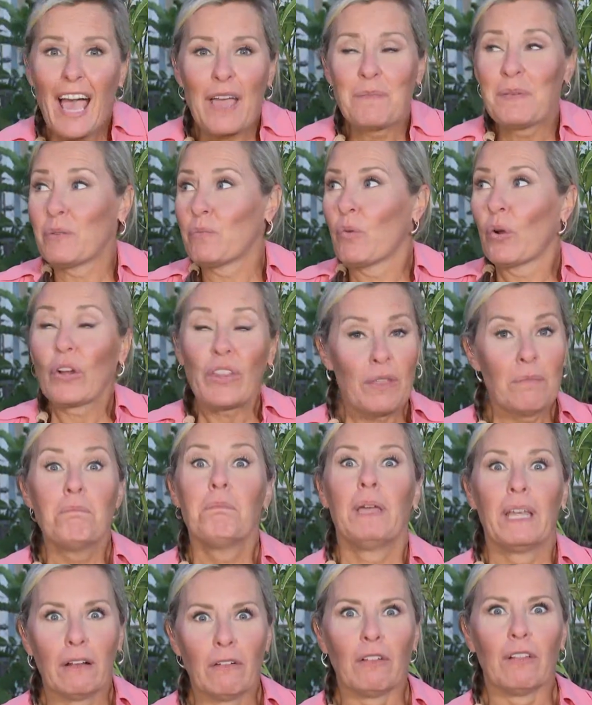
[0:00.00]
I mean, we're in the
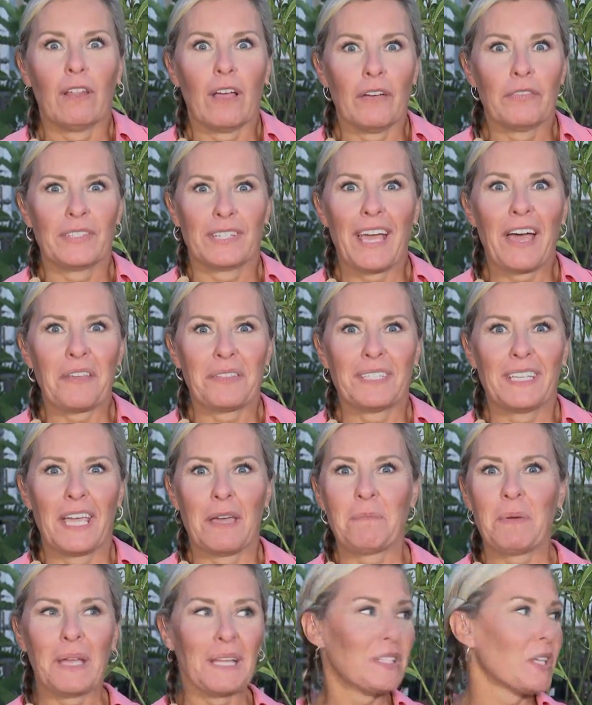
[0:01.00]
middle of South
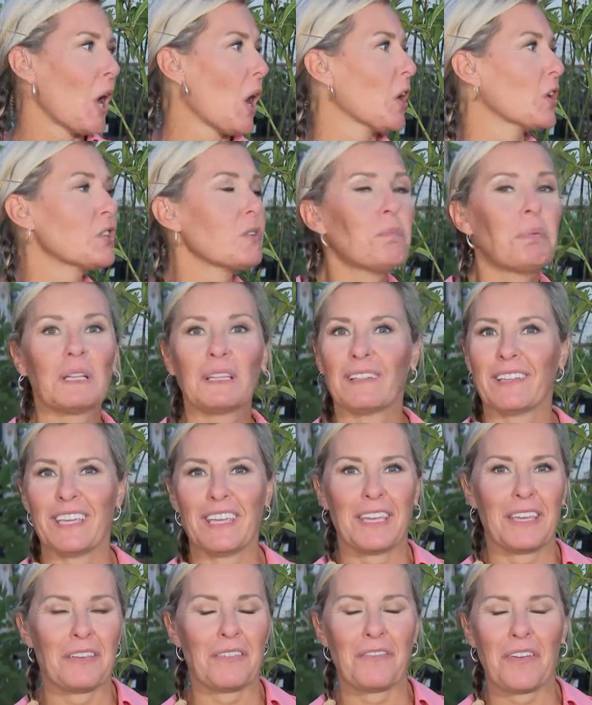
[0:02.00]
Tampa. It's hard to
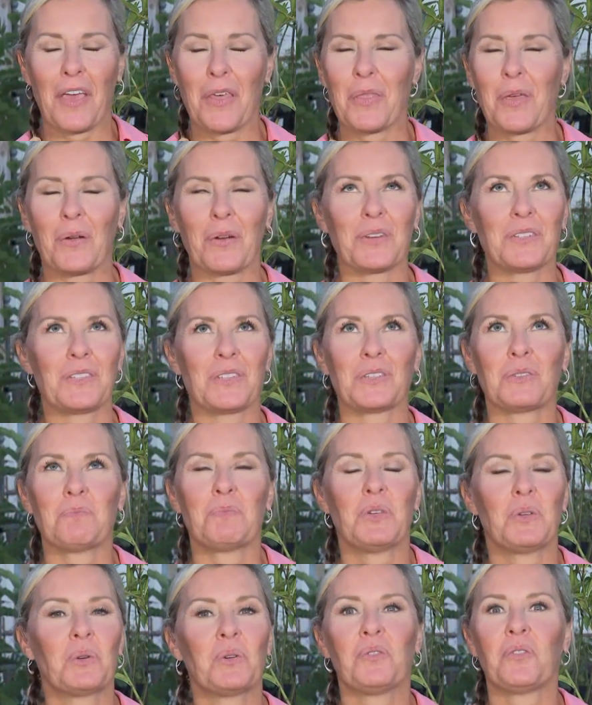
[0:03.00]
believe there is this
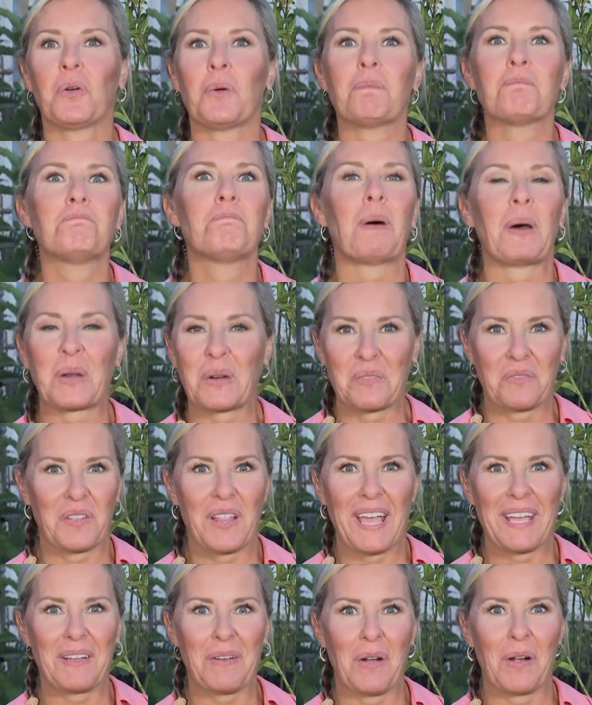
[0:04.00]
beautiful
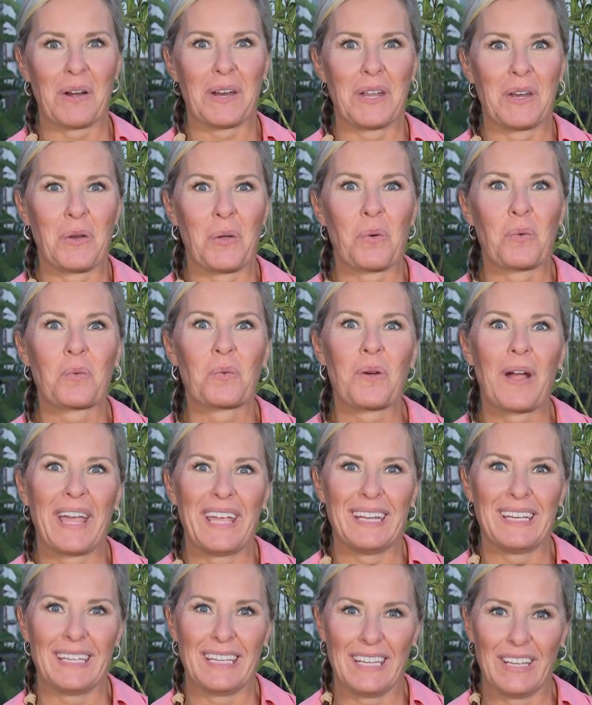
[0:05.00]
butterfly garden
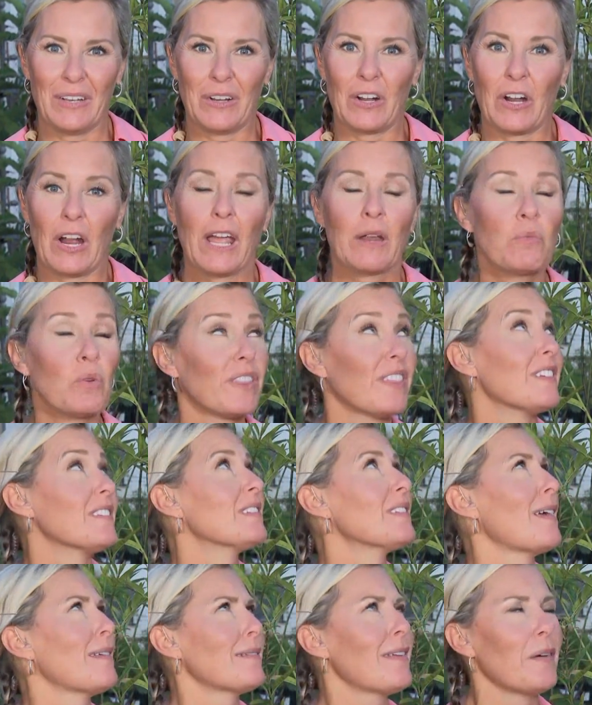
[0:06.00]
right here. And when the
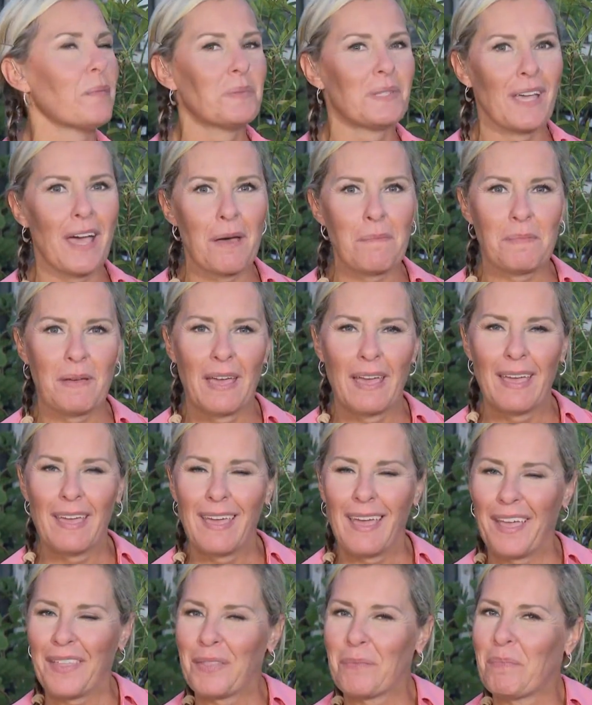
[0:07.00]
sun comes up
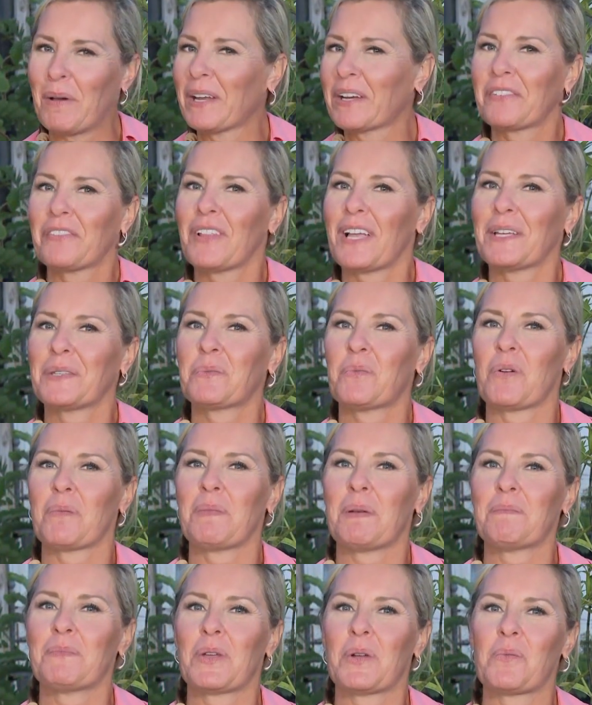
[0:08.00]
and the butterflies
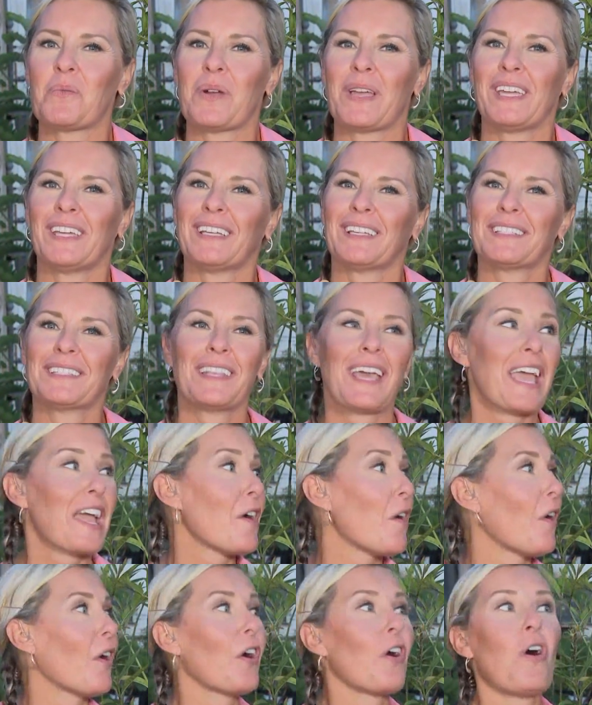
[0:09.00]
warm up their wings, they
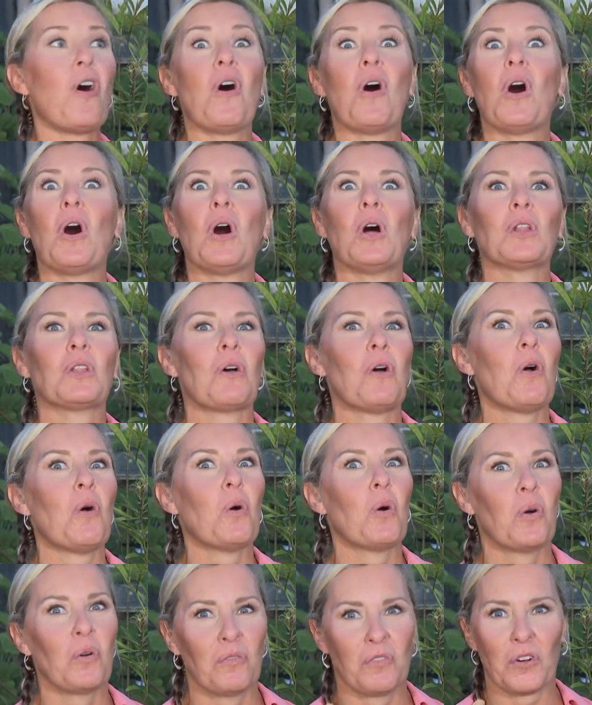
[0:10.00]
are all
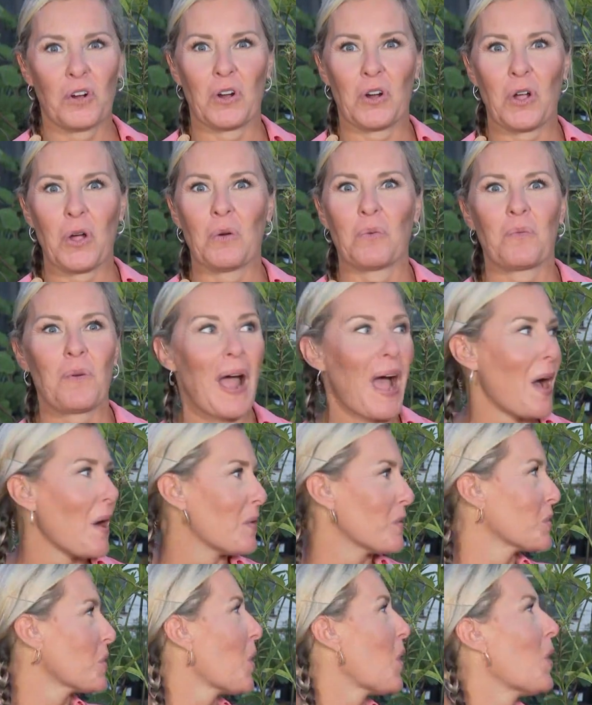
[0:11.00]
over
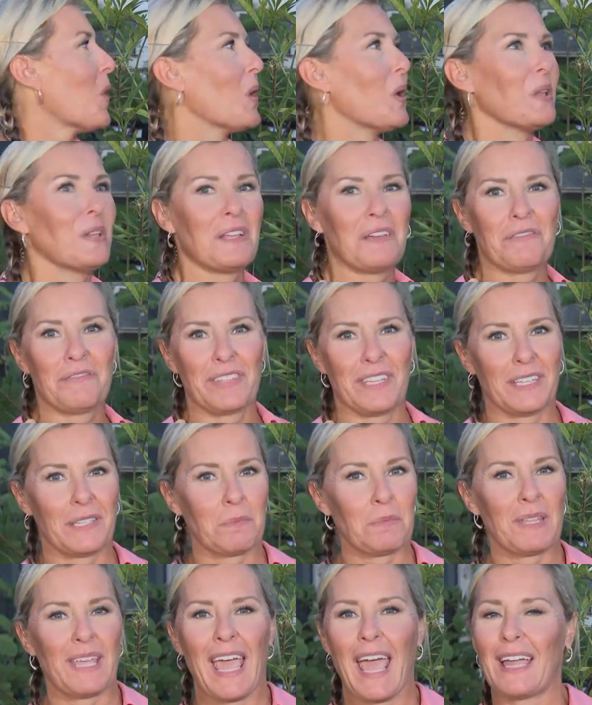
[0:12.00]
around all of
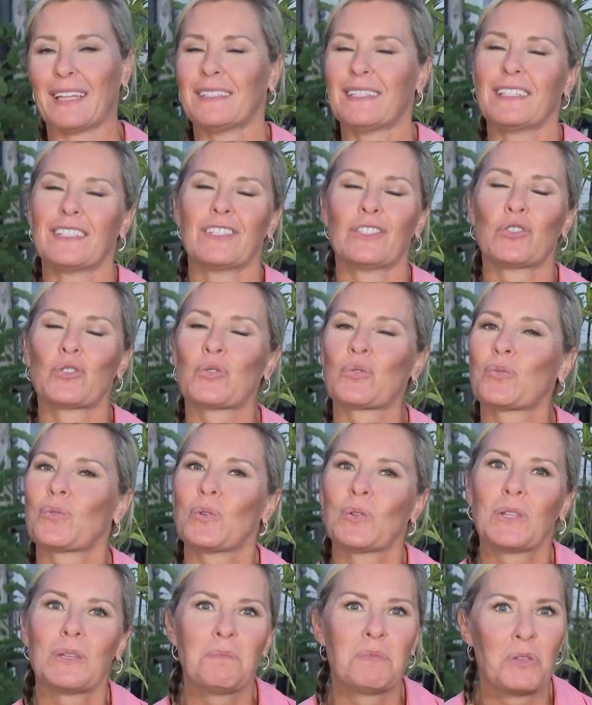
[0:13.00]
these plants. It's
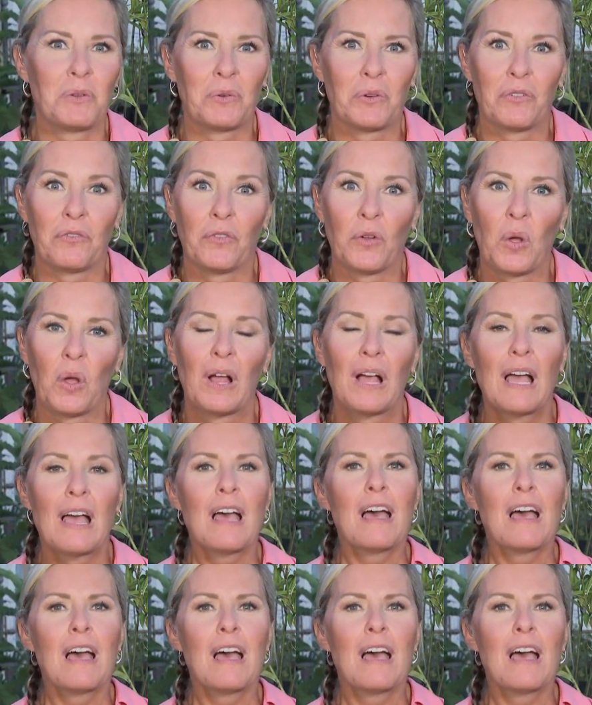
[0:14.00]
truly beautiful.